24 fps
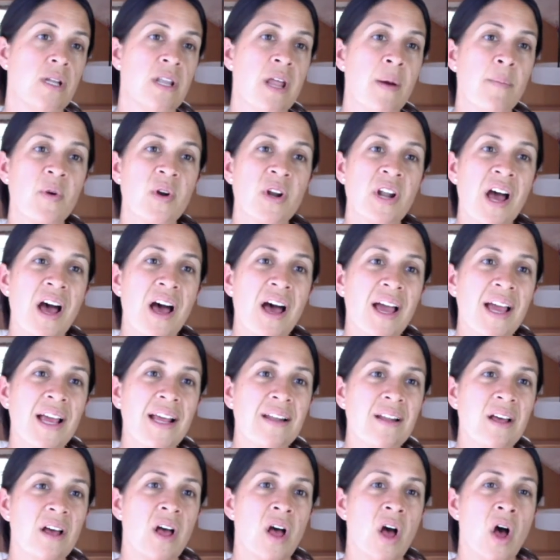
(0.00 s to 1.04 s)
Number
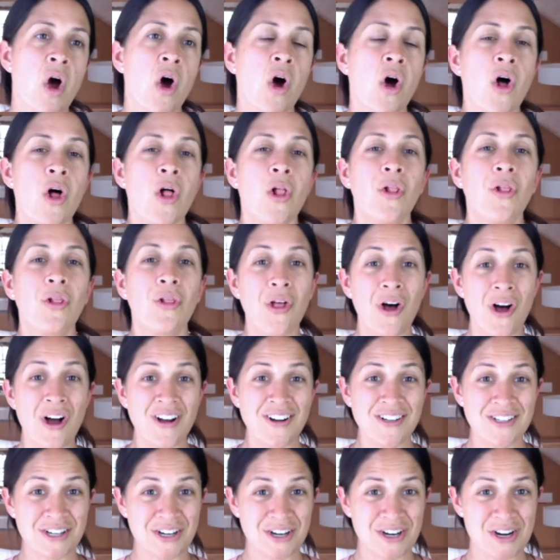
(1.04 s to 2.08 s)
9,
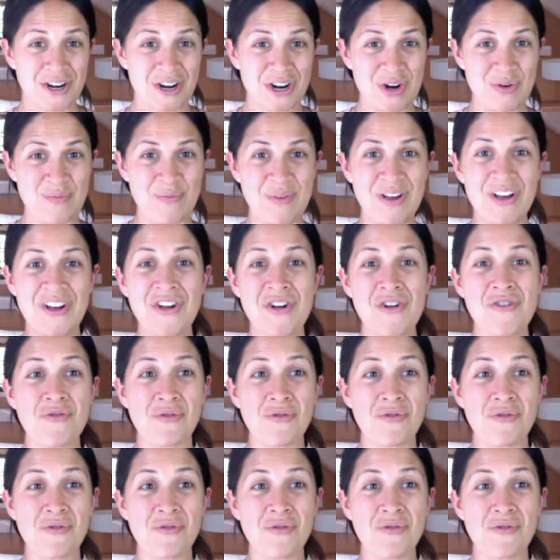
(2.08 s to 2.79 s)
Long term